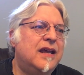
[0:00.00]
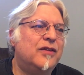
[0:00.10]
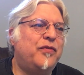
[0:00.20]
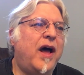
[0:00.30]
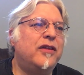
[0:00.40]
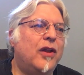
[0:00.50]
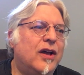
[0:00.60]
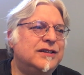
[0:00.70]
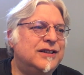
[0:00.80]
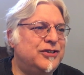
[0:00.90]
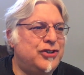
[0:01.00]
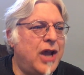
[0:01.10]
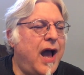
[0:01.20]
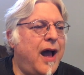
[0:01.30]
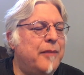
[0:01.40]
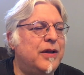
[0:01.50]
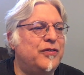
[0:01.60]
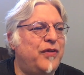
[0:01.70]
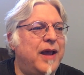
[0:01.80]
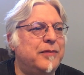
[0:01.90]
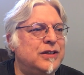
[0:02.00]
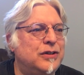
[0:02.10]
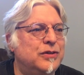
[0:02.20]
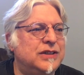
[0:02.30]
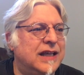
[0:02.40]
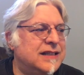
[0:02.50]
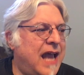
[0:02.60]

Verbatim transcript: his father lost his job and his family's losing his